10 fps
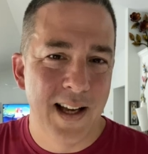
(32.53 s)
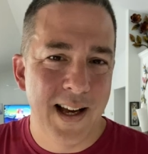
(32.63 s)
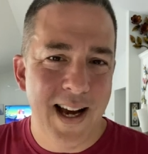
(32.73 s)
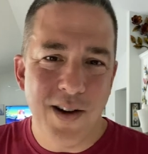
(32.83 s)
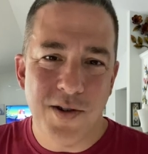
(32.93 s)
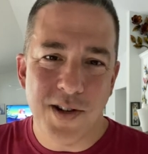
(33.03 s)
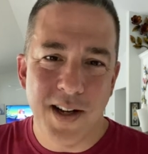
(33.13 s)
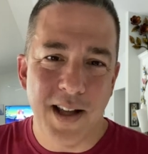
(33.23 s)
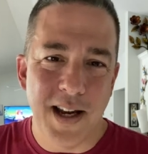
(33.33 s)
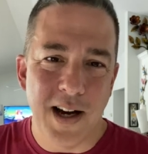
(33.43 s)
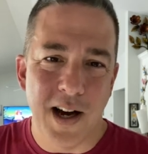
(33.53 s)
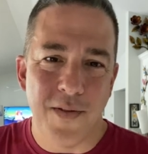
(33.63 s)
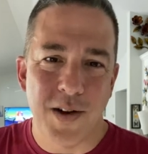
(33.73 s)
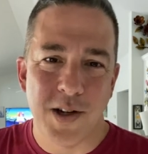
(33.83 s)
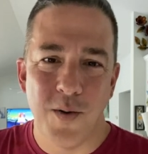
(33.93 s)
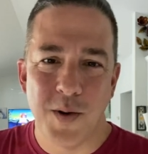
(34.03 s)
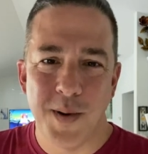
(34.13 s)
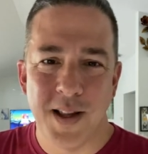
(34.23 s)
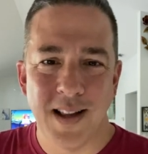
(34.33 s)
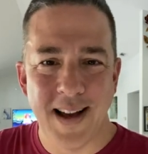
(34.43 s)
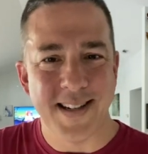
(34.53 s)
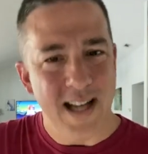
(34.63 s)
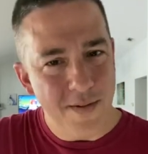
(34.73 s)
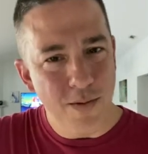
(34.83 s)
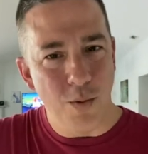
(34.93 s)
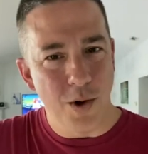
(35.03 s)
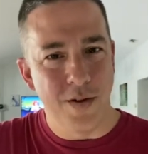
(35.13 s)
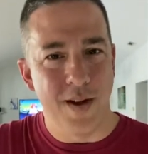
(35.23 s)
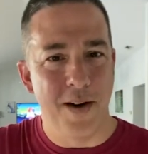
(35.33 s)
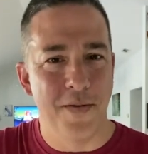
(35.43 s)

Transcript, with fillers: Interestingly enough, it's always been the last seven words of that